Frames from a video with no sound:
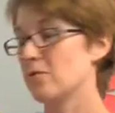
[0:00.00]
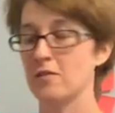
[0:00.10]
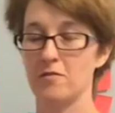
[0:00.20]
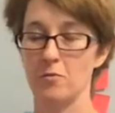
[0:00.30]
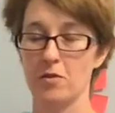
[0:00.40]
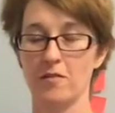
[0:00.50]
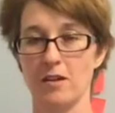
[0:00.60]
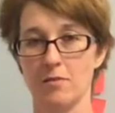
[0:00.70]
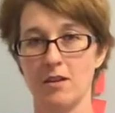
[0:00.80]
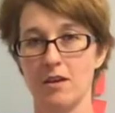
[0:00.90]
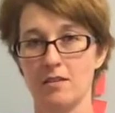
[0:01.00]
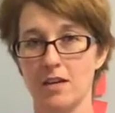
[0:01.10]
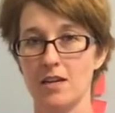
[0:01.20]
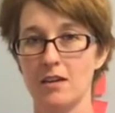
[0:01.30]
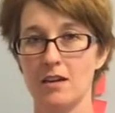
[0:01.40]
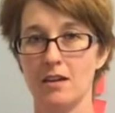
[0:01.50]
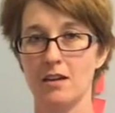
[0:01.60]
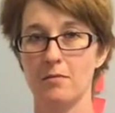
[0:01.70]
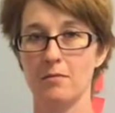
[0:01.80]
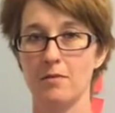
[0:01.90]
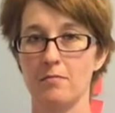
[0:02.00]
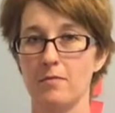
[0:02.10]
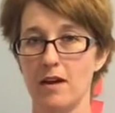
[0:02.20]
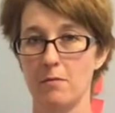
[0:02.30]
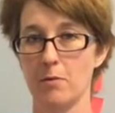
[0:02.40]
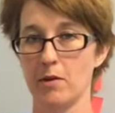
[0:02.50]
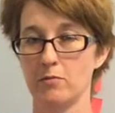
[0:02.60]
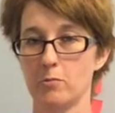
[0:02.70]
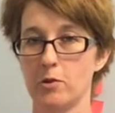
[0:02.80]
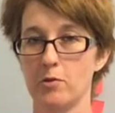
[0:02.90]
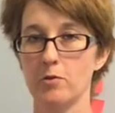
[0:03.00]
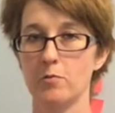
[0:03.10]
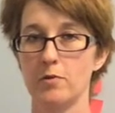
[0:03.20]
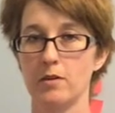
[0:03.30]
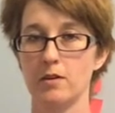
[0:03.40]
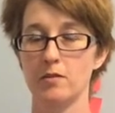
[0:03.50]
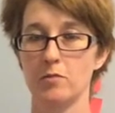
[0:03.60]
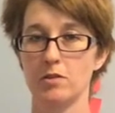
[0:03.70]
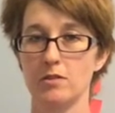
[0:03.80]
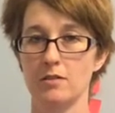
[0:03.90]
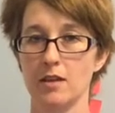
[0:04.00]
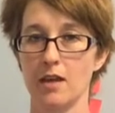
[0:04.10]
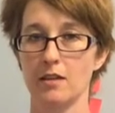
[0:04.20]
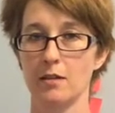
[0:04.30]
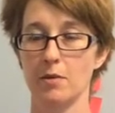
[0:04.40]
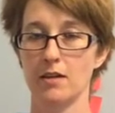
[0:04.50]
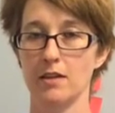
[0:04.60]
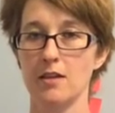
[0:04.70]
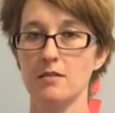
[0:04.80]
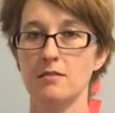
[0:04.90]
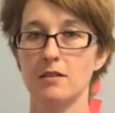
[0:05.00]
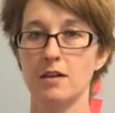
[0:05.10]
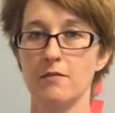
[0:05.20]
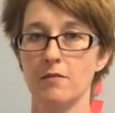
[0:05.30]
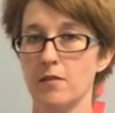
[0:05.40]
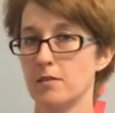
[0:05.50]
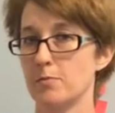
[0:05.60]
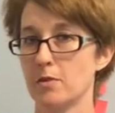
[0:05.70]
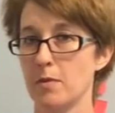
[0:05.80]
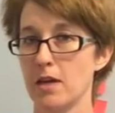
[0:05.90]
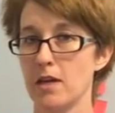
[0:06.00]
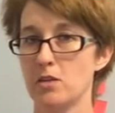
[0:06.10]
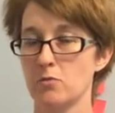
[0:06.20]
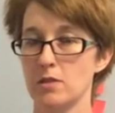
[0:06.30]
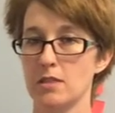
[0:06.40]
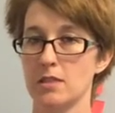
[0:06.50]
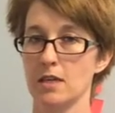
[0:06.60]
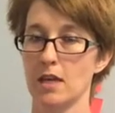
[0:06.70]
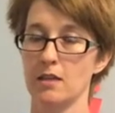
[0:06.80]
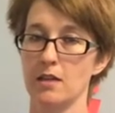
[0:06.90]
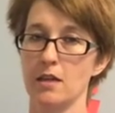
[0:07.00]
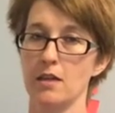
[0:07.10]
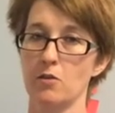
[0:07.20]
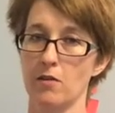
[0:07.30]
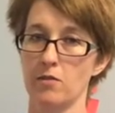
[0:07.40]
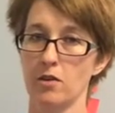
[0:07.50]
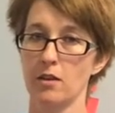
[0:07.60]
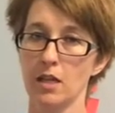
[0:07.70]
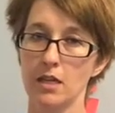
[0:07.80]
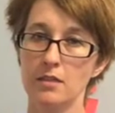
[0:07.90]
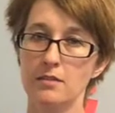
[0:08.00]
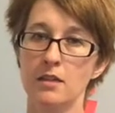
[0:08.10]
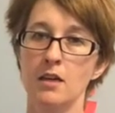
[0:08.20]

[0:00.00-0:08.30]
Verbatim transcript: you, if you want to find me online, I am I have my Ravelry group, eh, which is the CATT Lady Podcast. I have a Facebook page, which is the CATT Lady Craft All the Things.